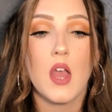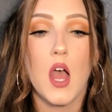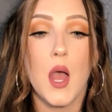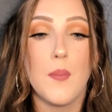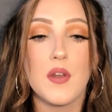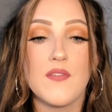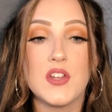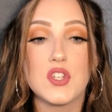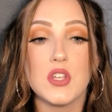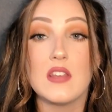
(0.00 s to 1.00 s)
But
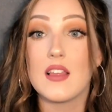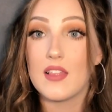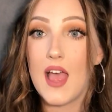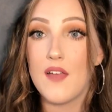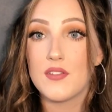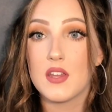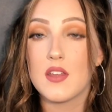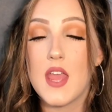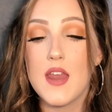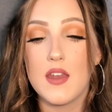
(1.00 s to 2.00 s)
eventually they left,
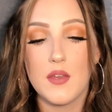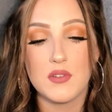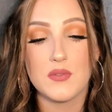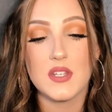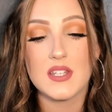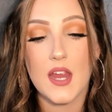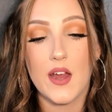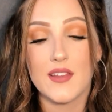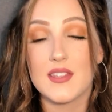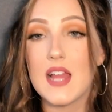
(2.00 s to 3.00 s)
and it was really
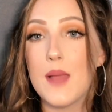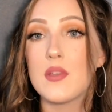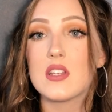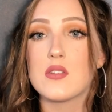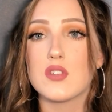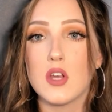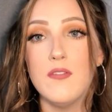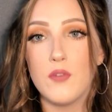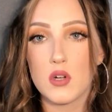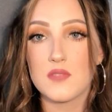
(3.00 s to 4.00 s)
scary at the time because they were so
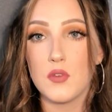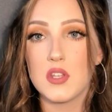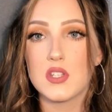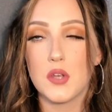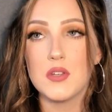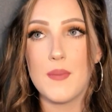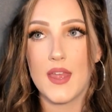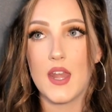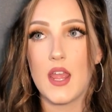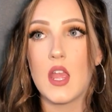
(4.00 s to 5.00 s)
forceful and so
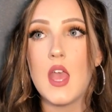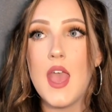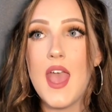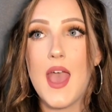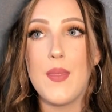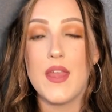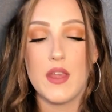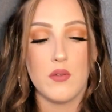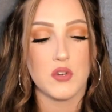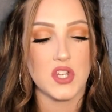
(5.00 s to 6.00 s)
demanding, and
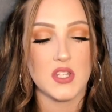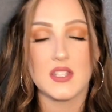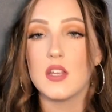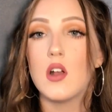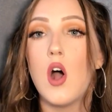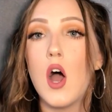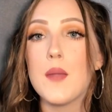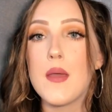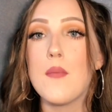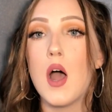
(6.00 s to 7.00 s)
they were just on
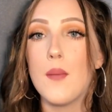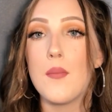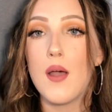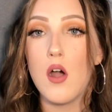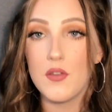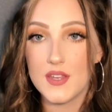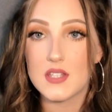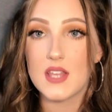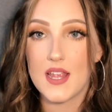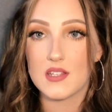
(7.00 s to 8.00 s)
my mom about all
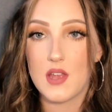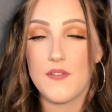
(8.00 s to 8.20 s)
these things.